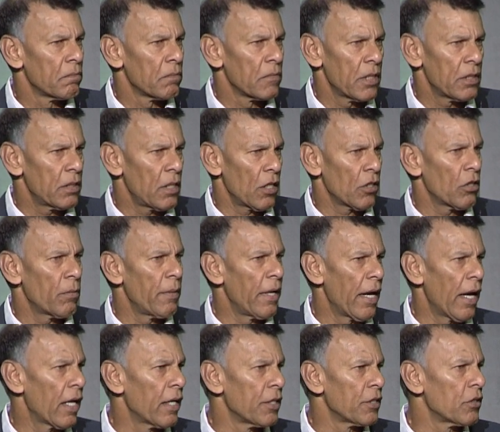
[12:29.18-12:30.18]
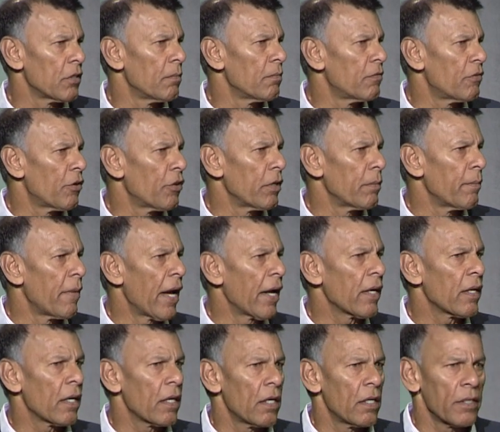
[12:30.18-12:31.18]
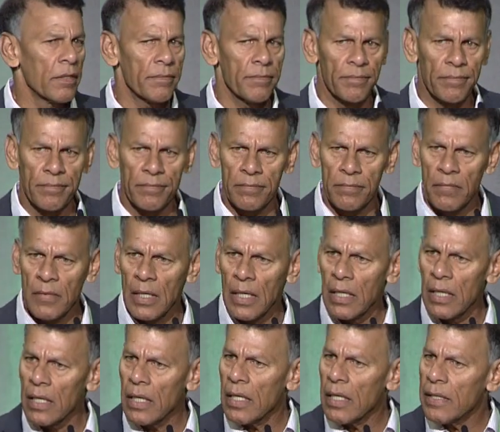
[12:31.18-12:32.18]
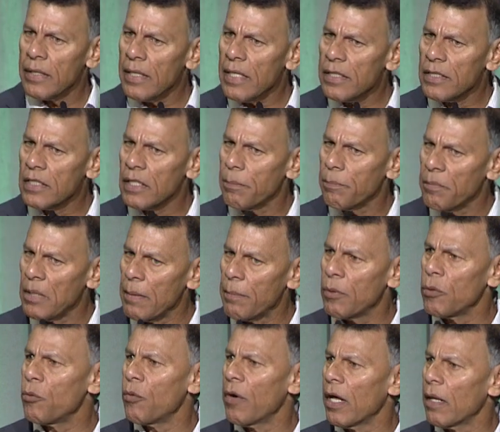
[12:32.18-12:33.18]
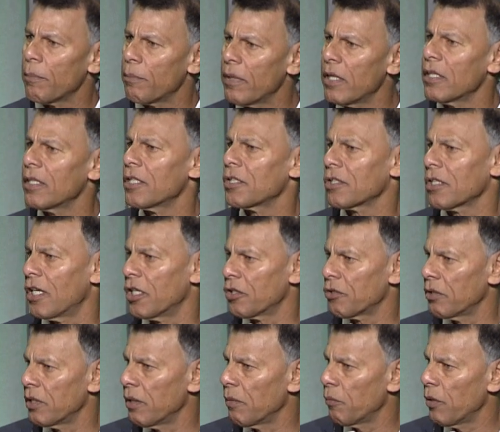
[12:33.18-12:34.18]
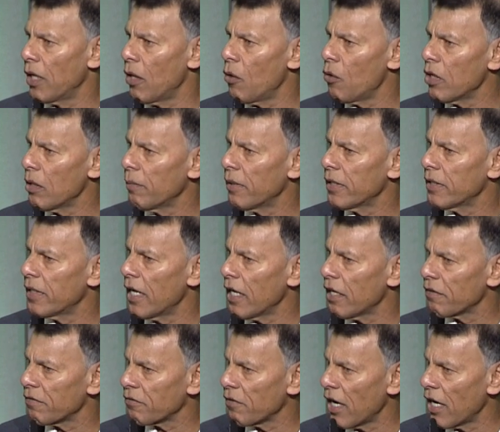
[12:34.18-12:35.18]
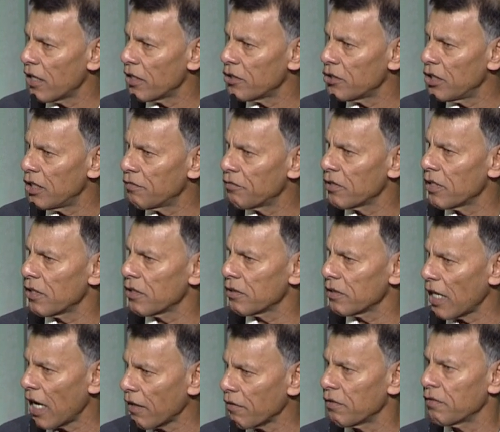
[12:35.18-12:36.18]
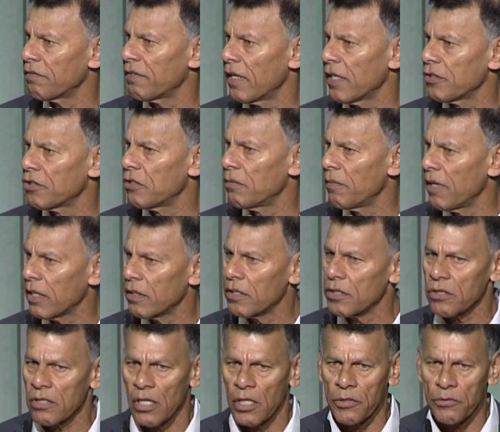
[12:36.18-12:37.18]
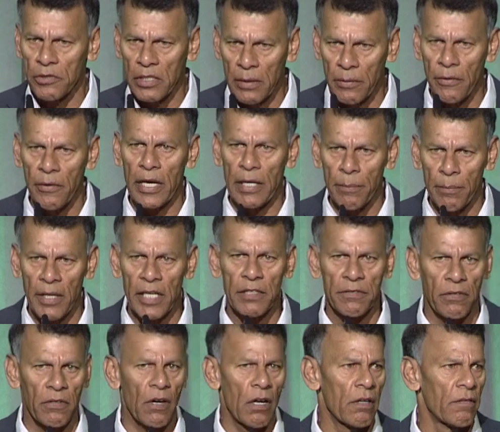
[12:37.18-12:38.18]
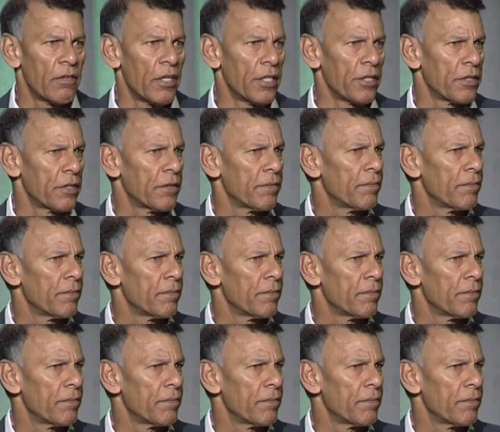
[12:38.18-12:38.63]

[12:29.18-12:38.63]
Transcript: It's not going to be held in some foreign bank account. These are the people who helped build this country. We owe them a debt of gratitude for their sacrifice to make this country a great place for all of us.